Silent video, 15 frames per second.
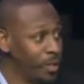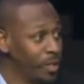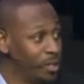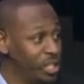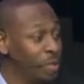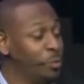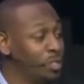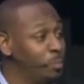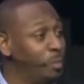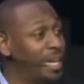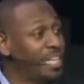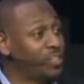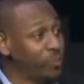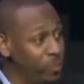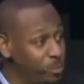She was
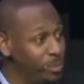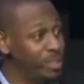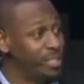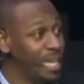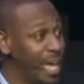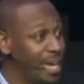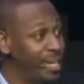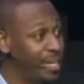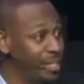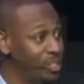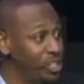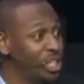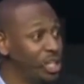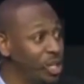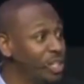blessed from Zion.
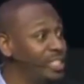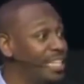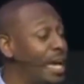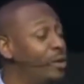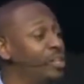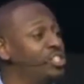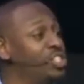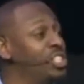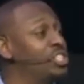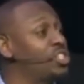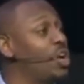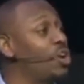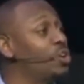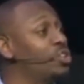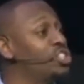She looked out and she
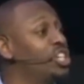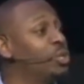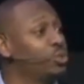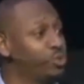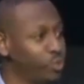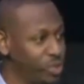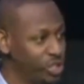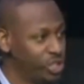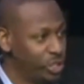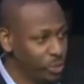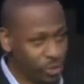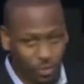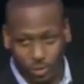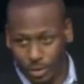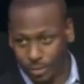saw her children's
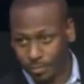children